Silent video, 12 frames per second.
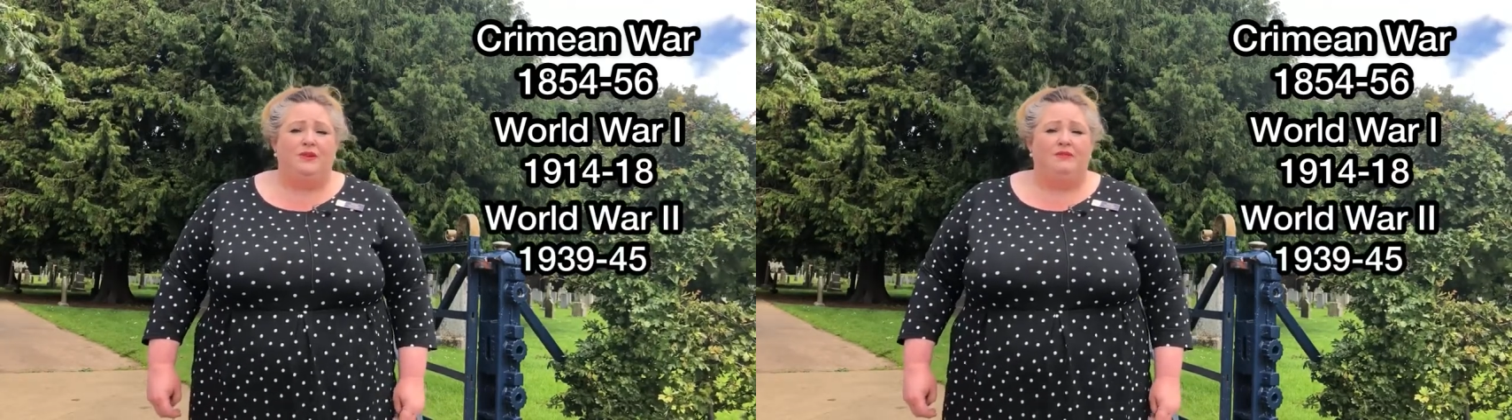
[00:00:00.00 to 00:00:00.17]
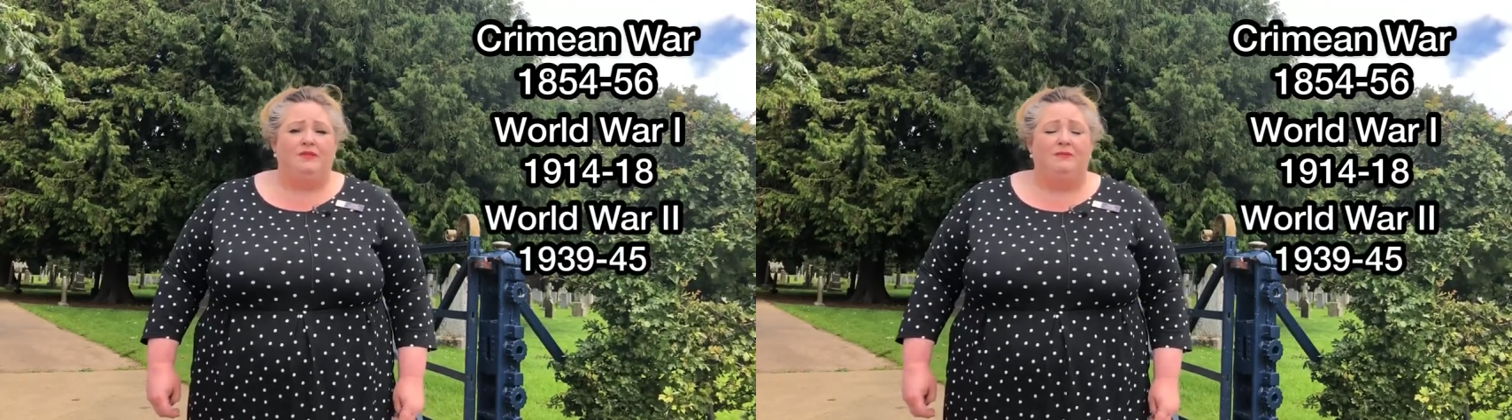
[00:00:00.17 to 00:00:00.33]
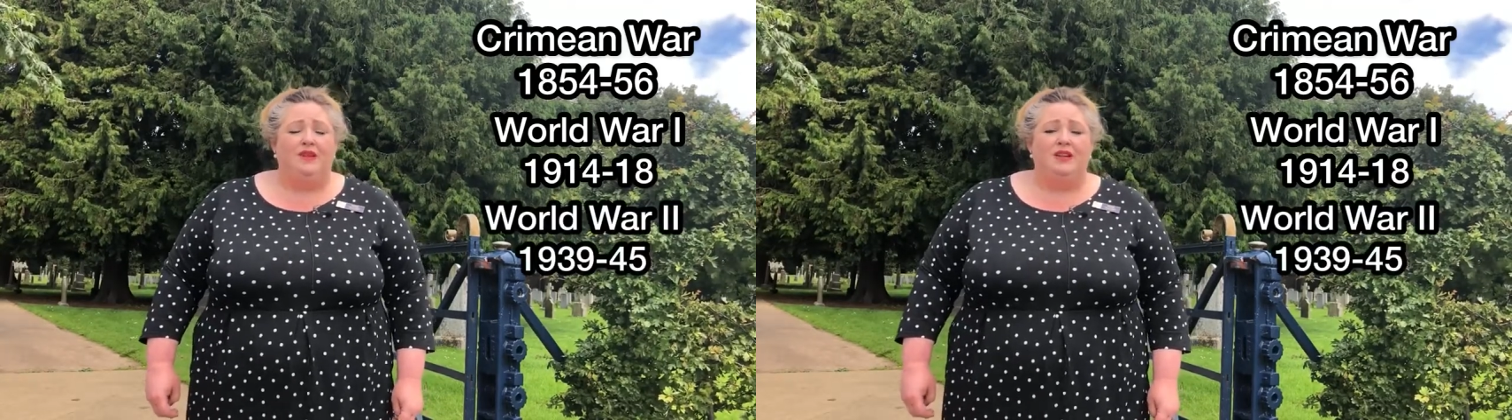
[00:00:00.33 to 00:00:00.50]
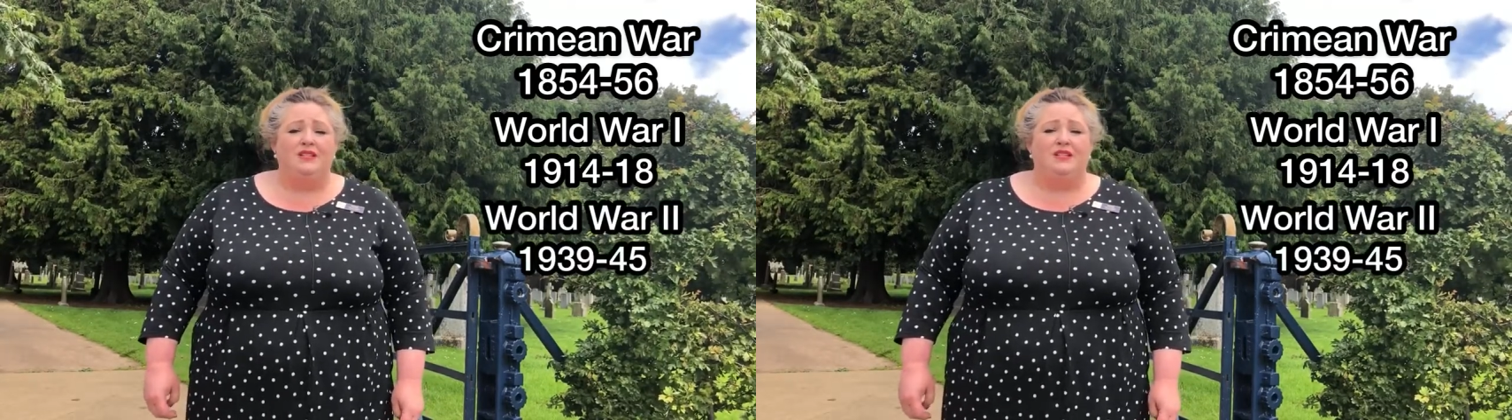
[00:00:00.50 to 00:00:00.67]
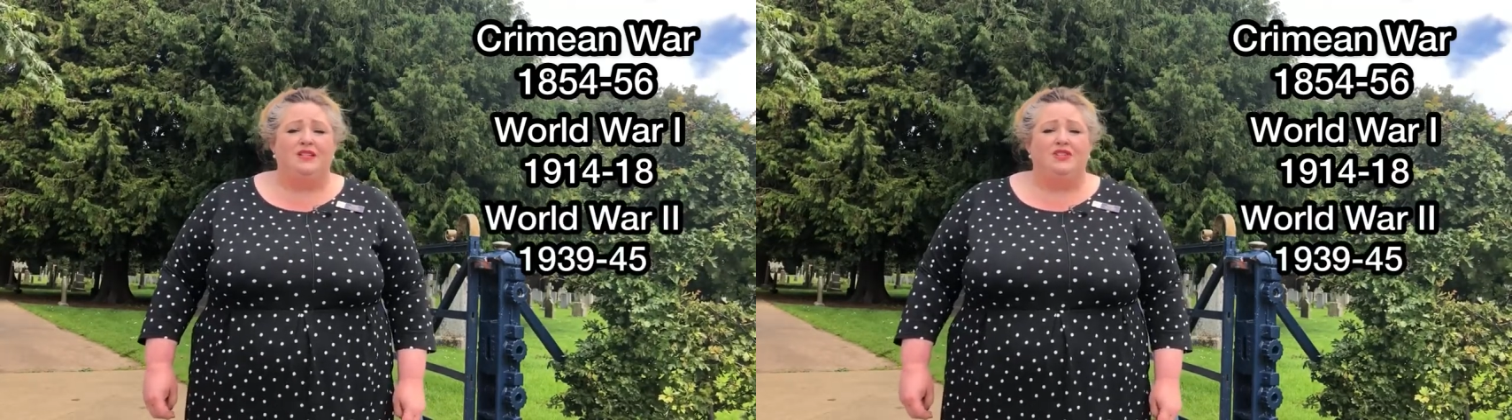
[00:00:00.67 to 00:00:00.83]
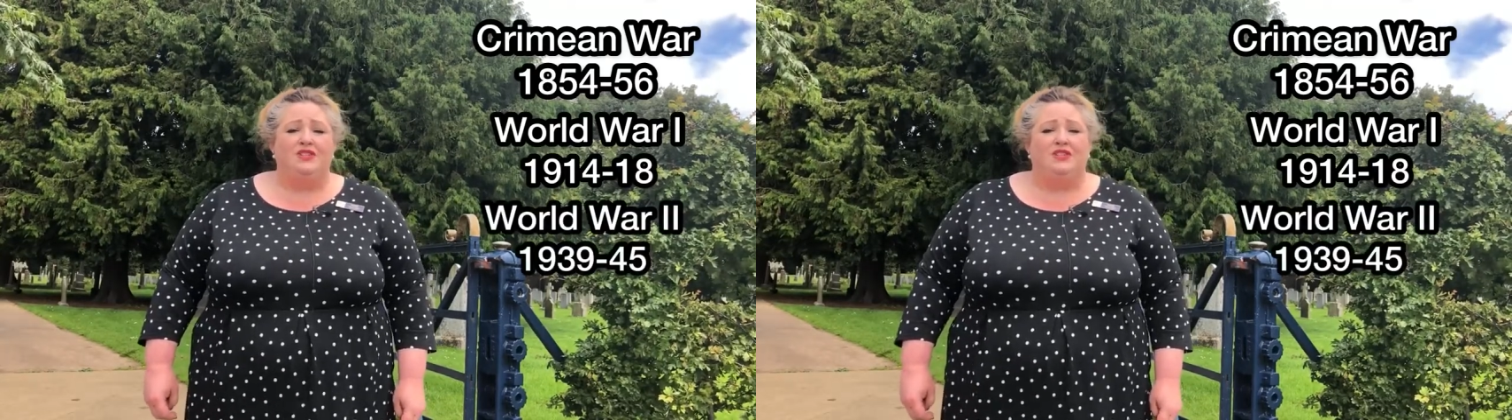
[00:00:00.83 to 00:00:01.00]
from
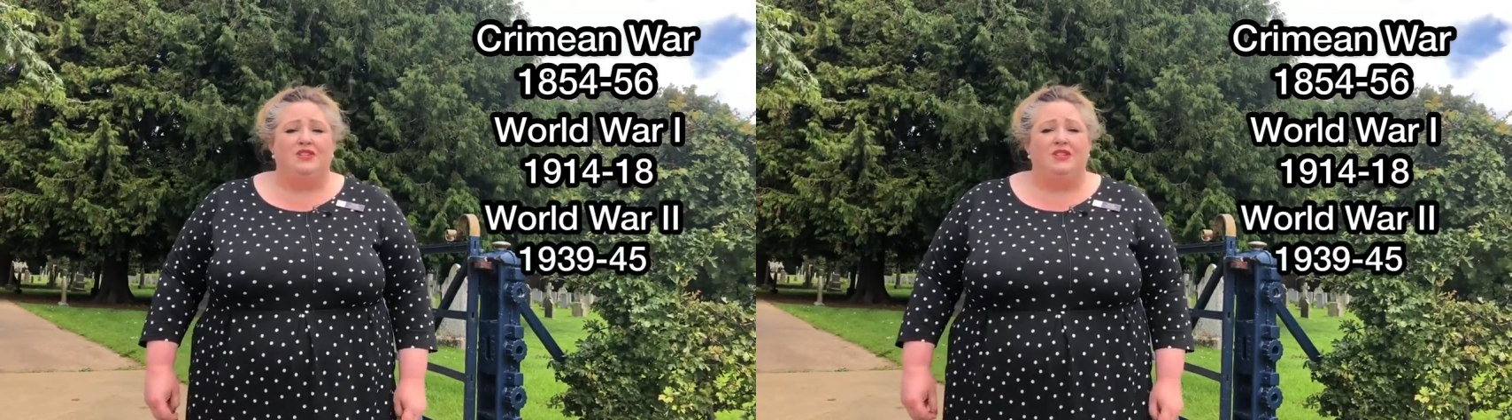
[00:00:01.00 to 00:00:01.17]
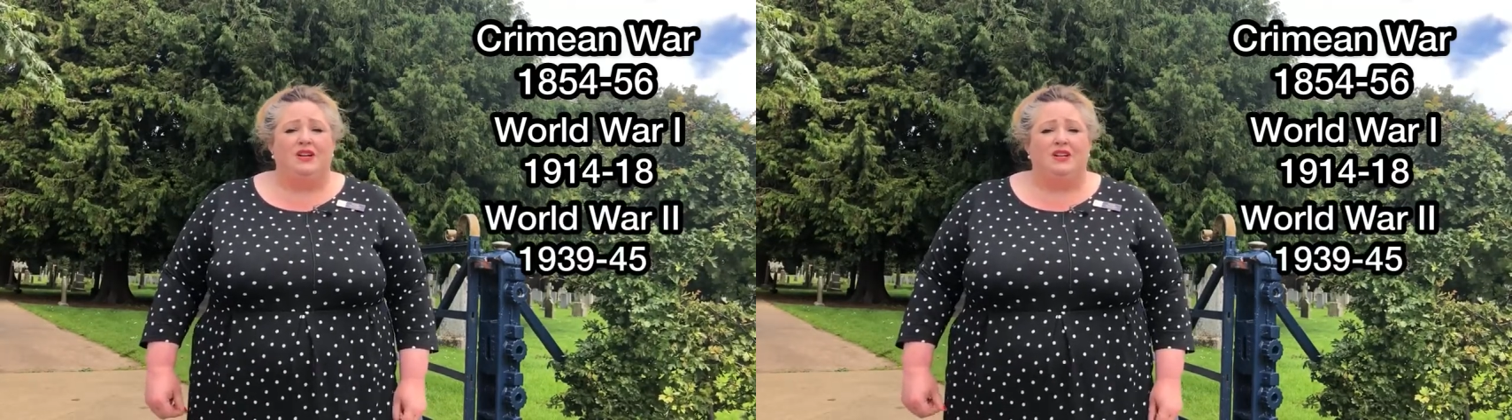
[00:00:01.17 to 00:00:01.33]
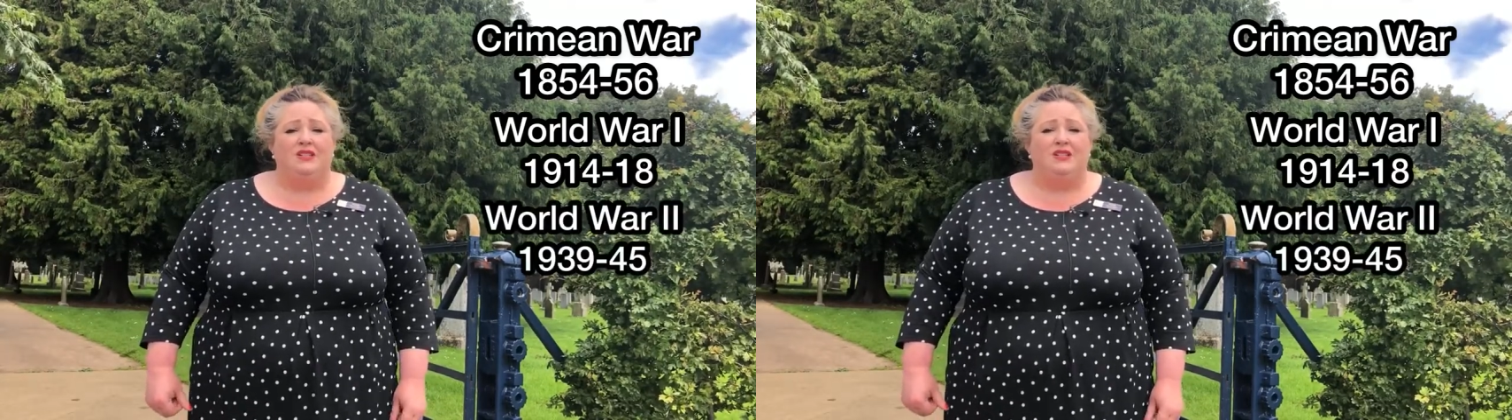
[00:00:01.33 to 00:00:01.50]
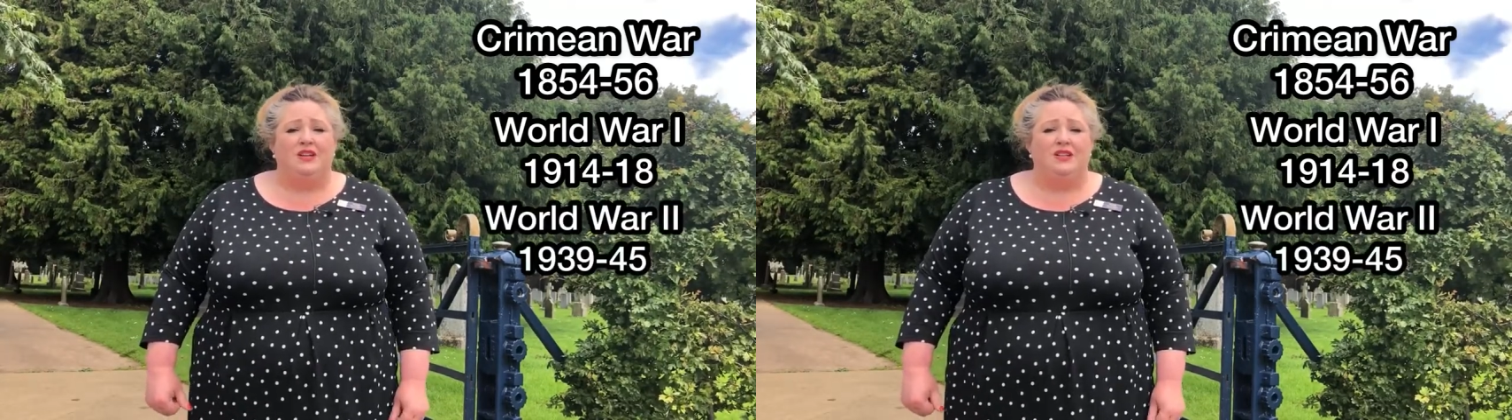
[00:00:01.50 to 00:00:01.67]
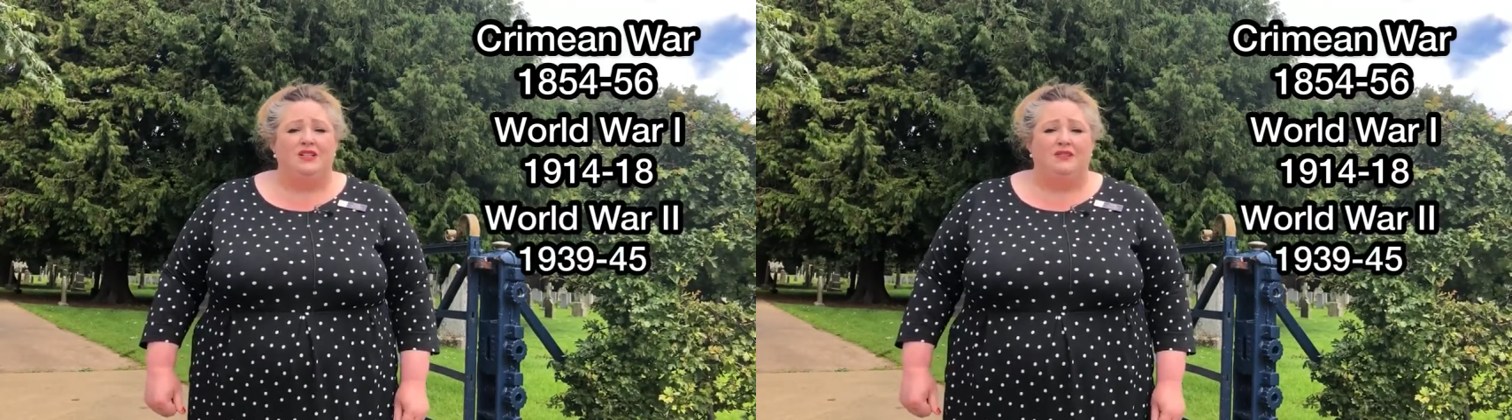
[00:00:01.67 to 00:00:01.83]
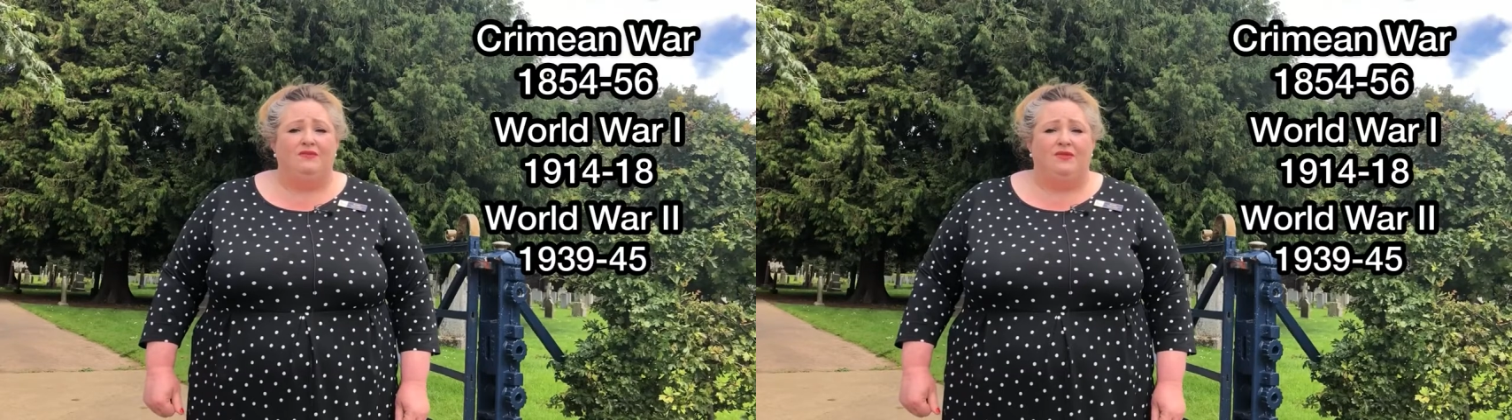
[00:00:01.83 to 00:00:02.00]
1939 to
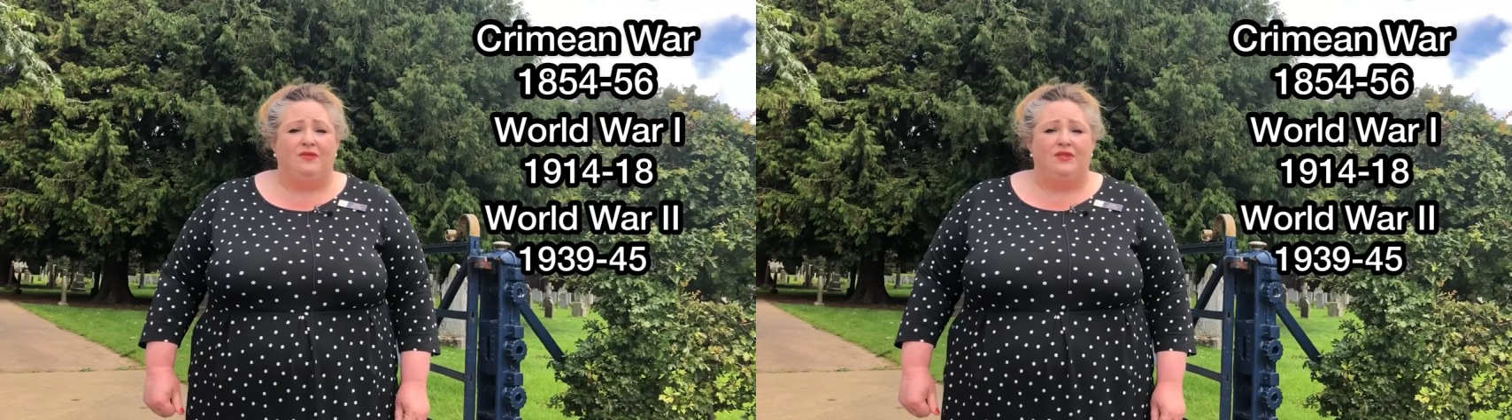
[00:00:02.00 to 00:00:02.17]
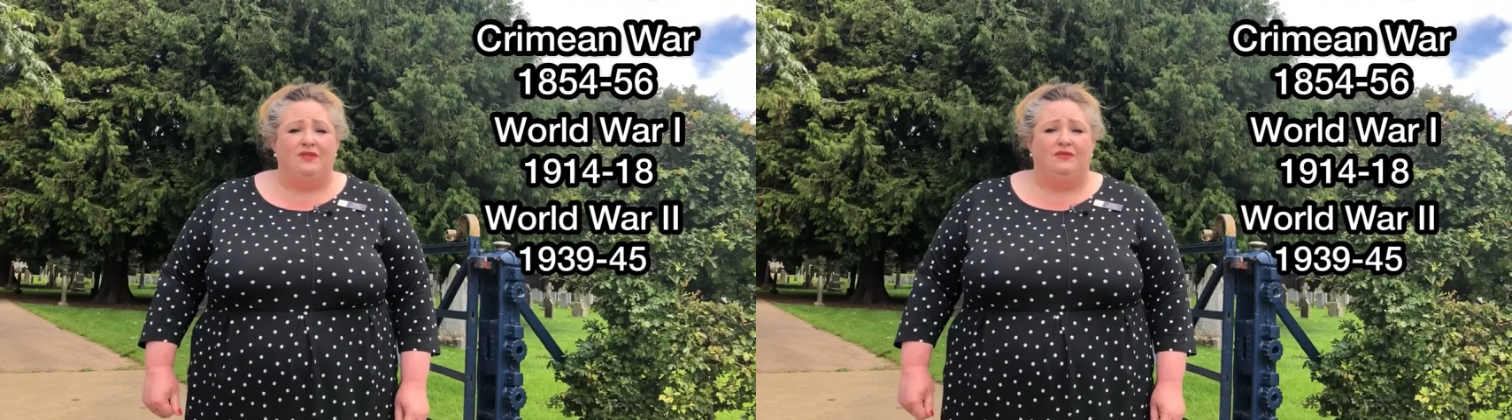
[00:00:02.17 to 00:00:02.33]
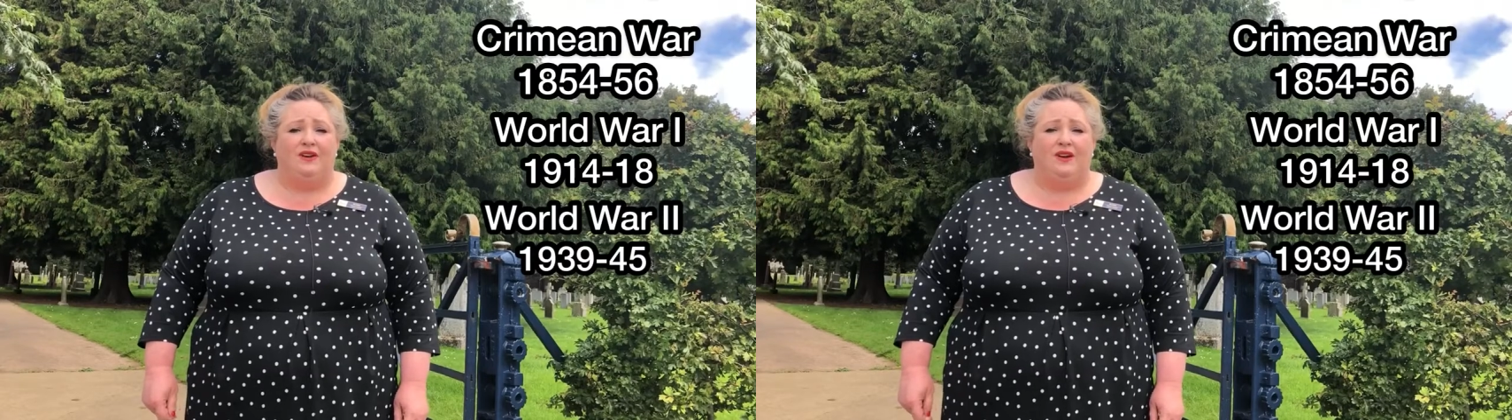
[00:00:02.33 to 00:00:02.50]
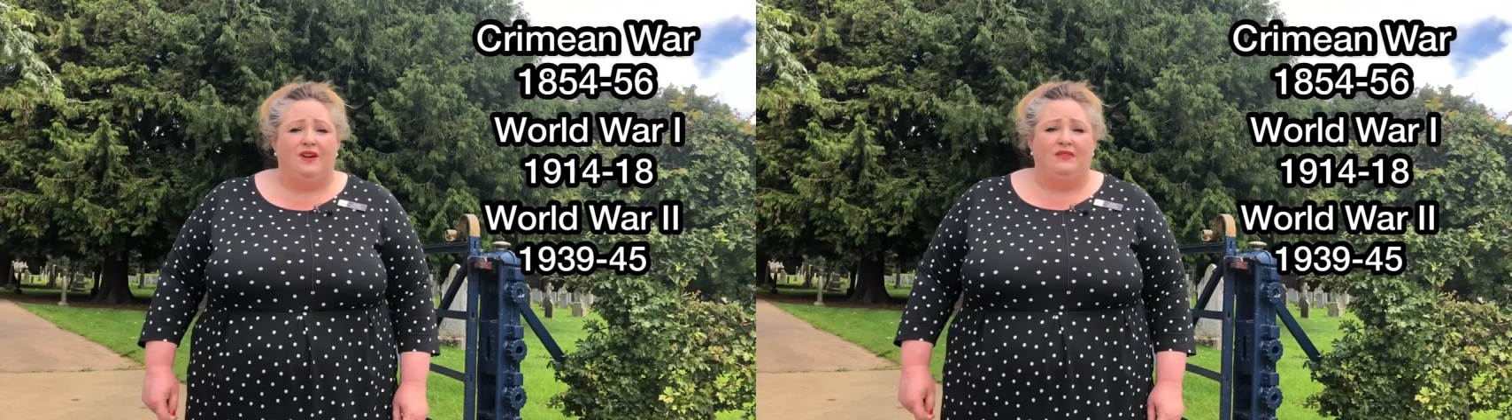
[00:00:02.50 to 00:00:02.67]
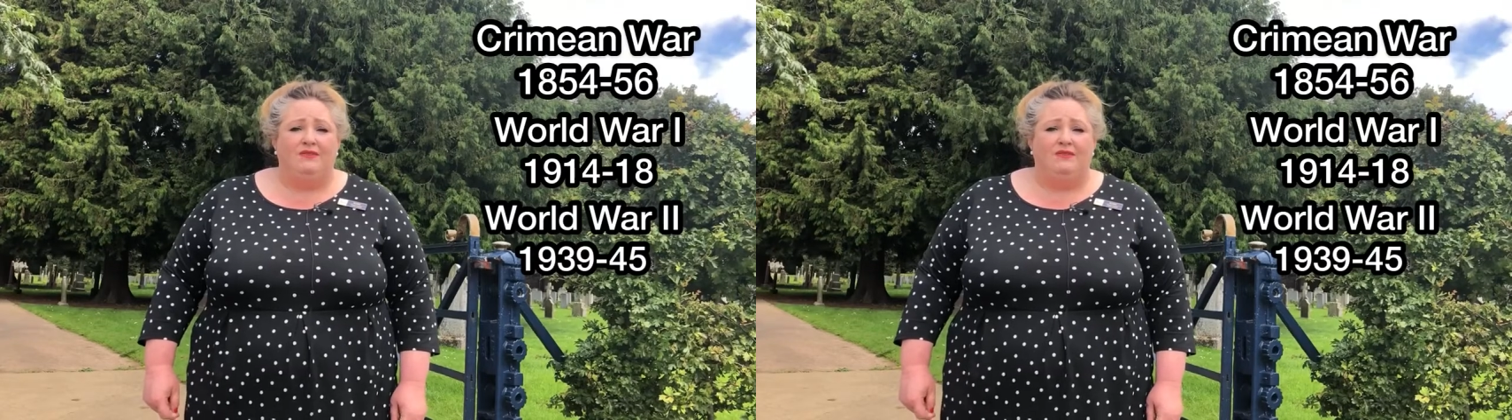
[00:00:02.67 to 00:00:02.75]
1945.